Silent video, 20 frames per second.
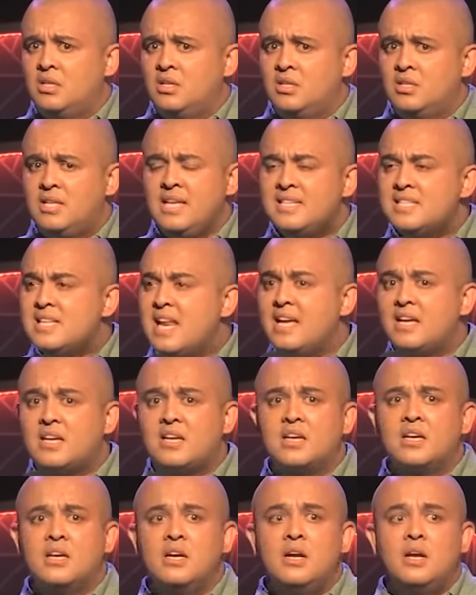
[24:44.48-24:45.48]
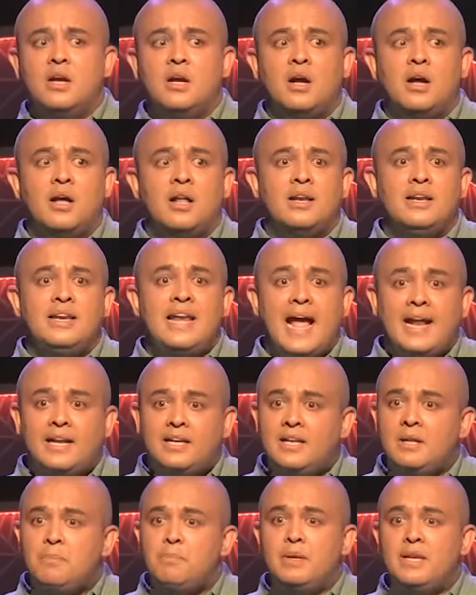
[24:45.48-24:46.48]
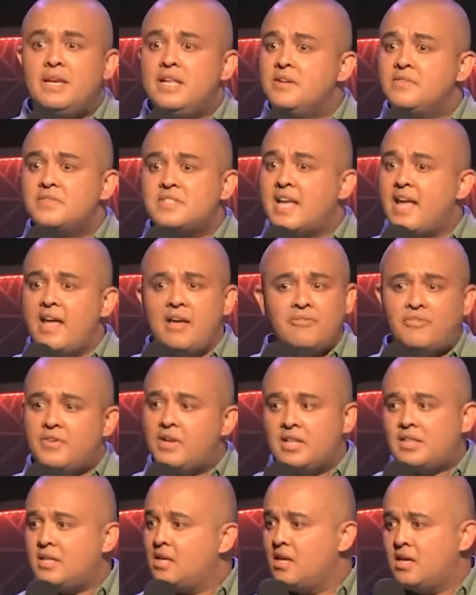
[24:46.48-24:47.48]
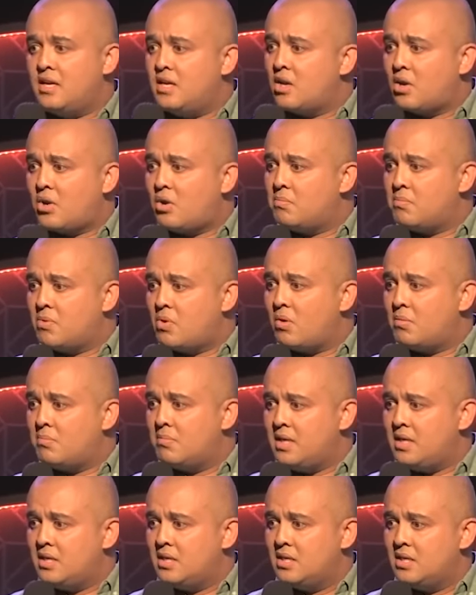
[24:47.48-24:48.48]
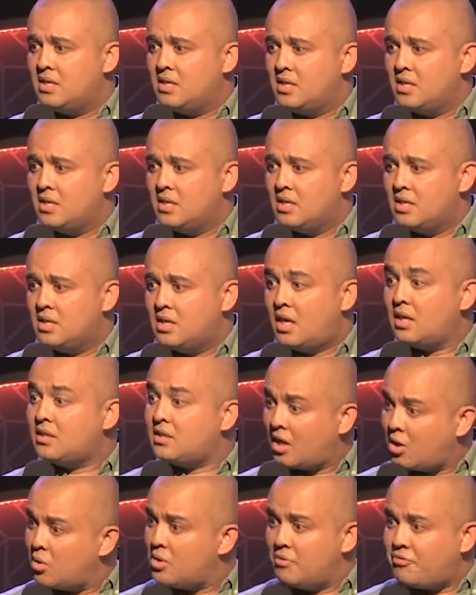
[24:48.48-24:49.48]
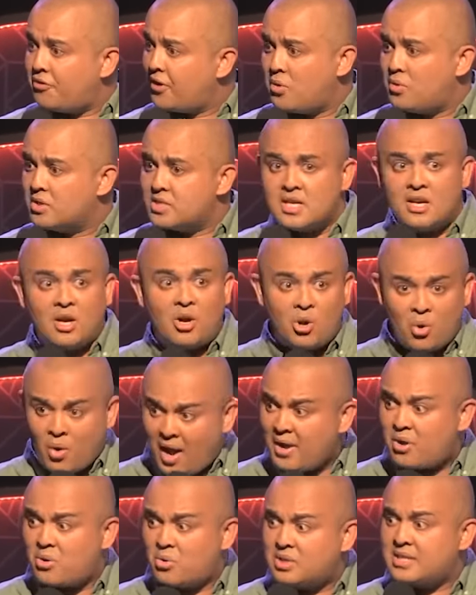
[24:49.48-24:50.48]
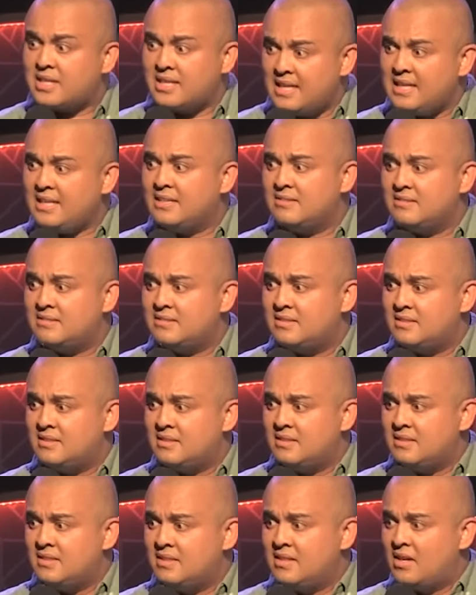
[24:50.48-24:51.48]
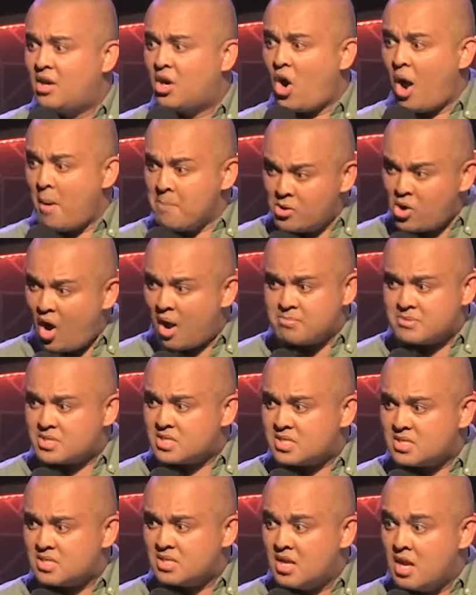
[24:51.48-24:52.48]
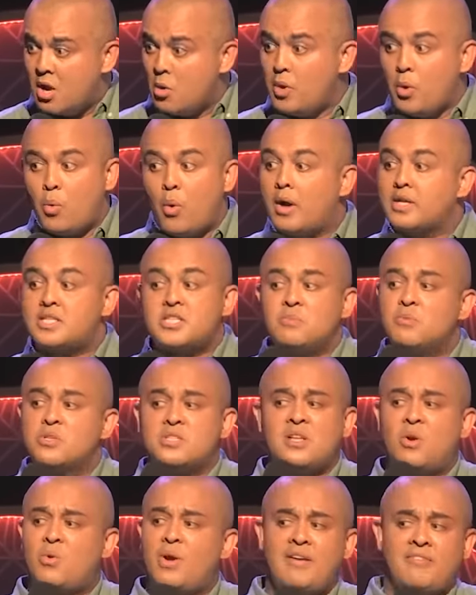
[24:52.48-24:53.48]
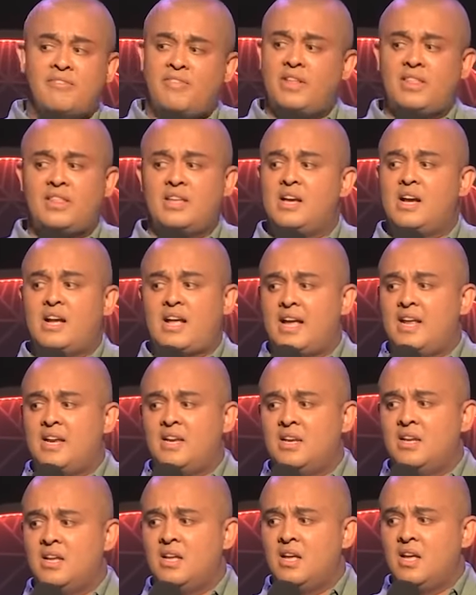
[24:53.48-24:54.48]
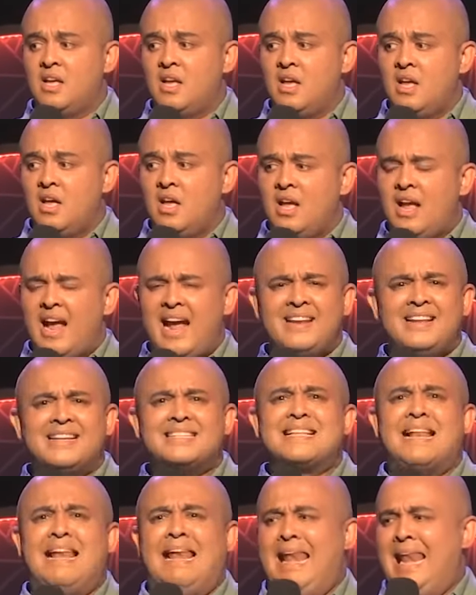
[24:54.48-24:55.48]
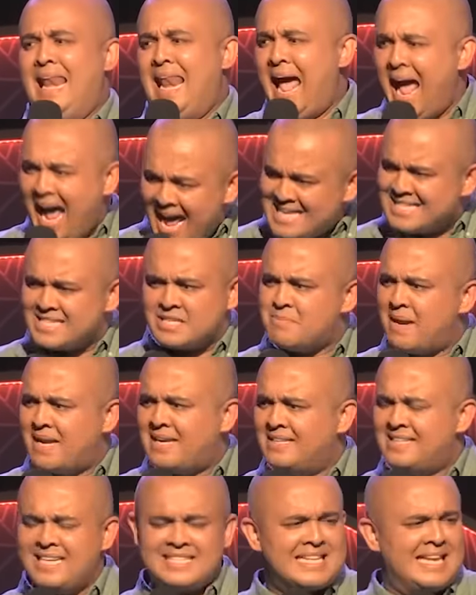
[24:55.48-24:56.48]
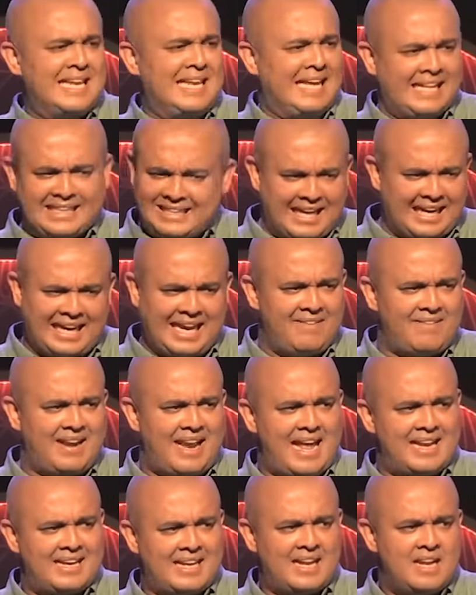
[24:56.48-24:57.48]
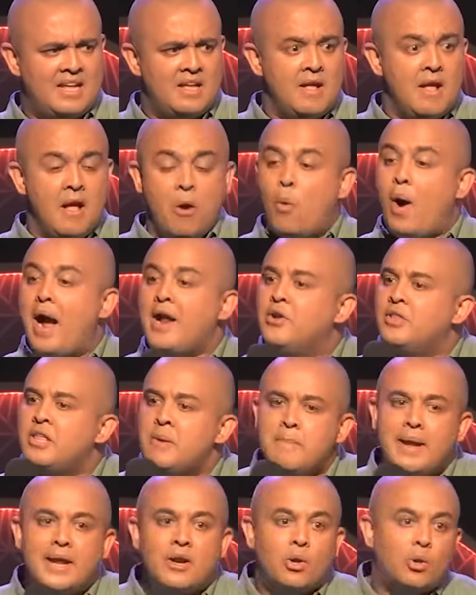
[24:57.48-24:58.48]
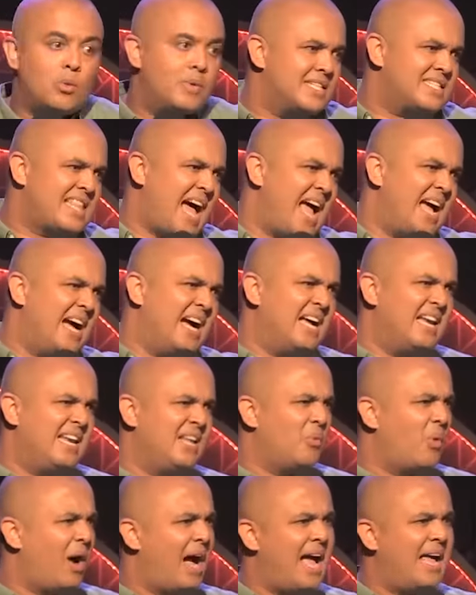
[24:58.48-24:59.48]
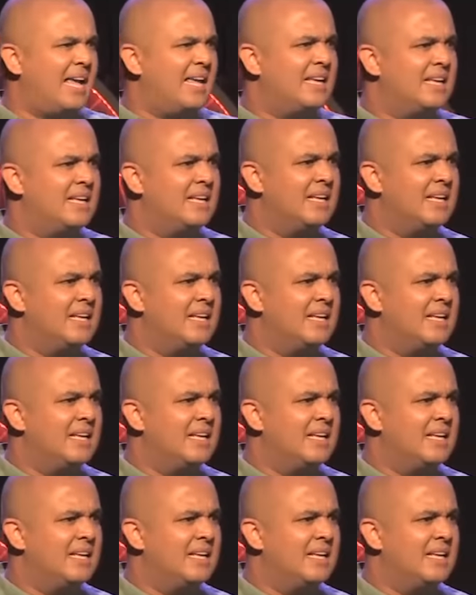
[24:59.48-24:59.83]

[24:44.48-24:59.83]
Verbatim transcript: Things like Natalie believes everything in 'n romcom, eh? Getroude vrouens, julle glo hy goed in, Rom-coms. We watching was now everything again. And there's lies, man. Just literally wat aangaan. Why do the men always die early? Why?